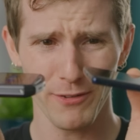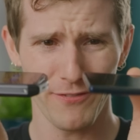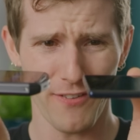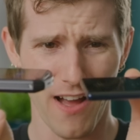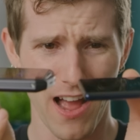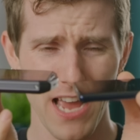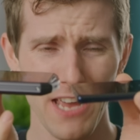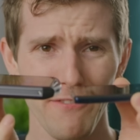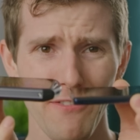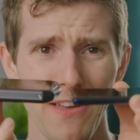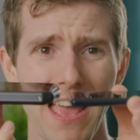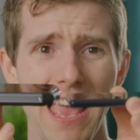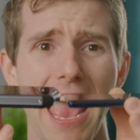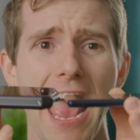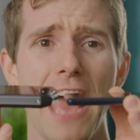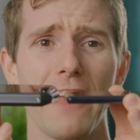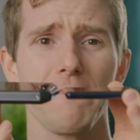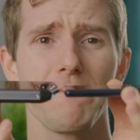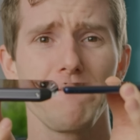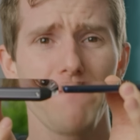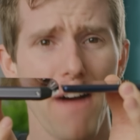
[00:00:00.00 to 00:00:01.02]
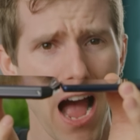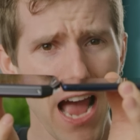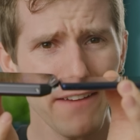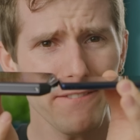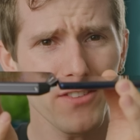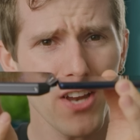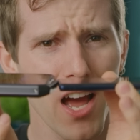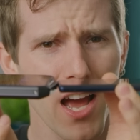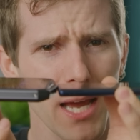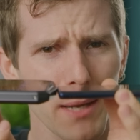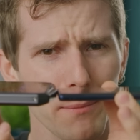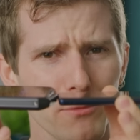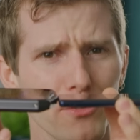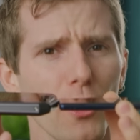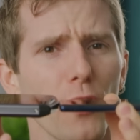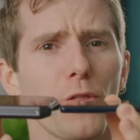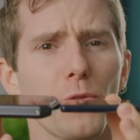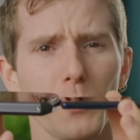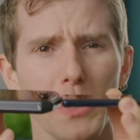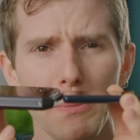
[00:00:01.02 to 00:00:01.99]
5 at 5 times,
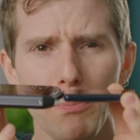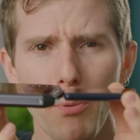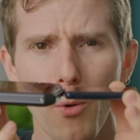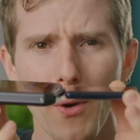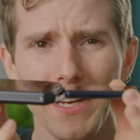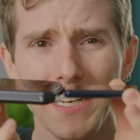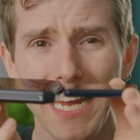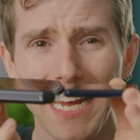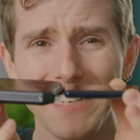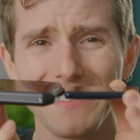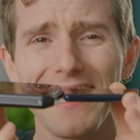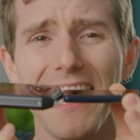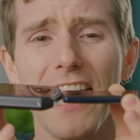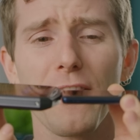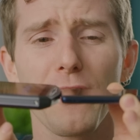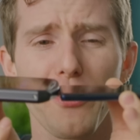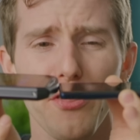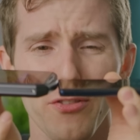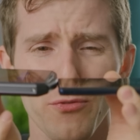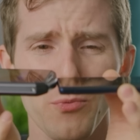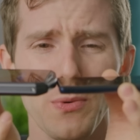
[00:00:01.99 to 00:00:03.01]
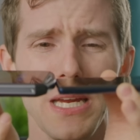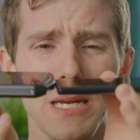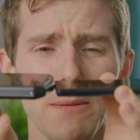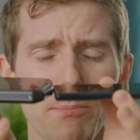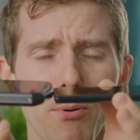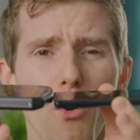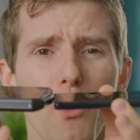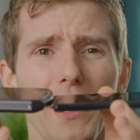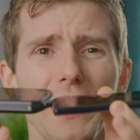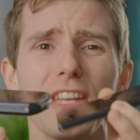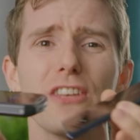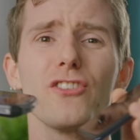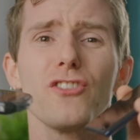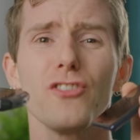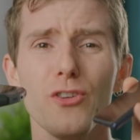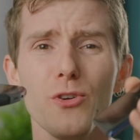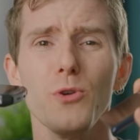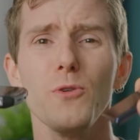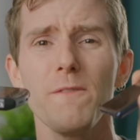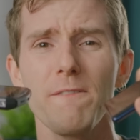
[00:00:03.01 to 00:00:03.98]
3.8, and
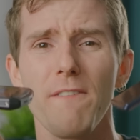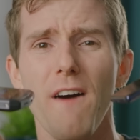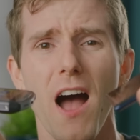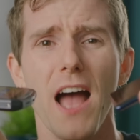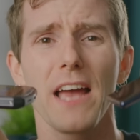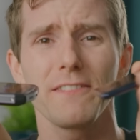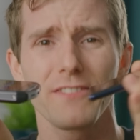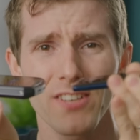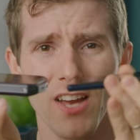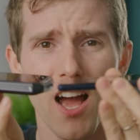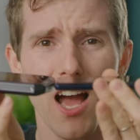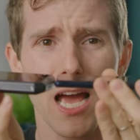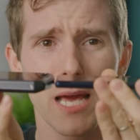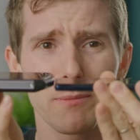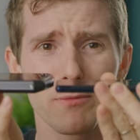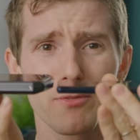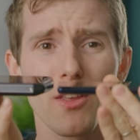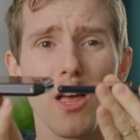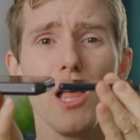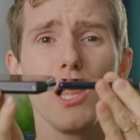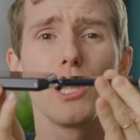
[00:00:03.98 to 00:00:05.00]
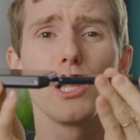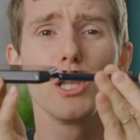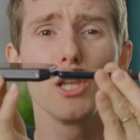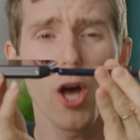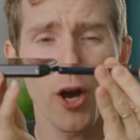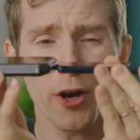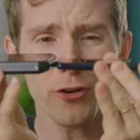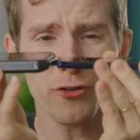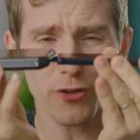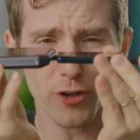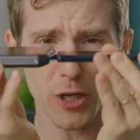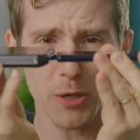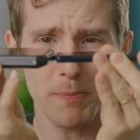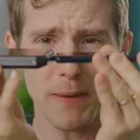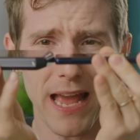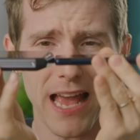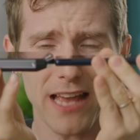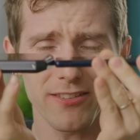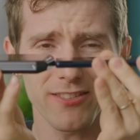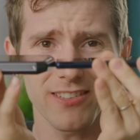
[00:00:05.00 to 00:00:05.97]
3.25 times larger
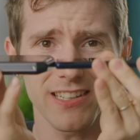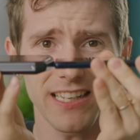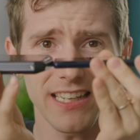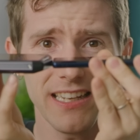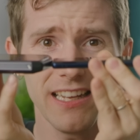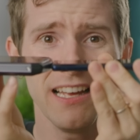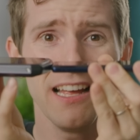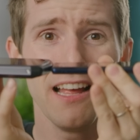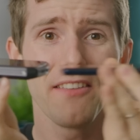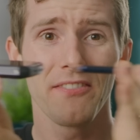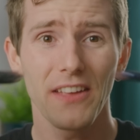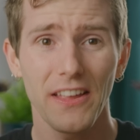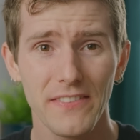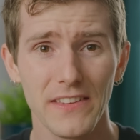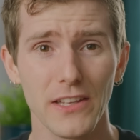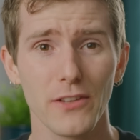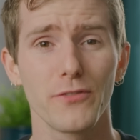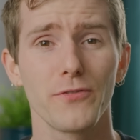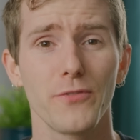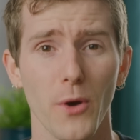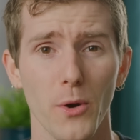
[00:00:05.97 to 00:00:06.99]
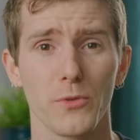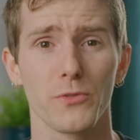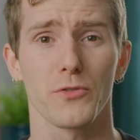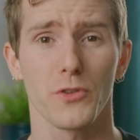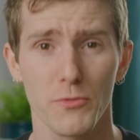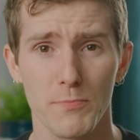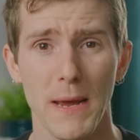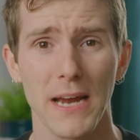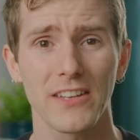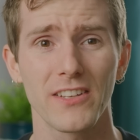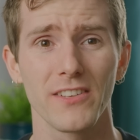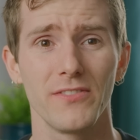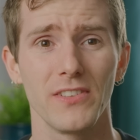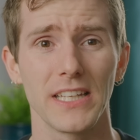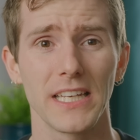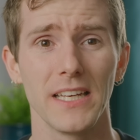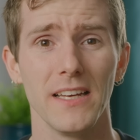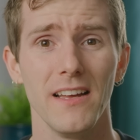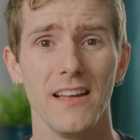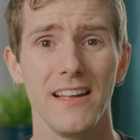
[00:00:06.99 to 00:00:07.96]
capacity than these phones
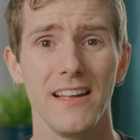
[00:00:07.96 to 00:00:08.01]
respectively.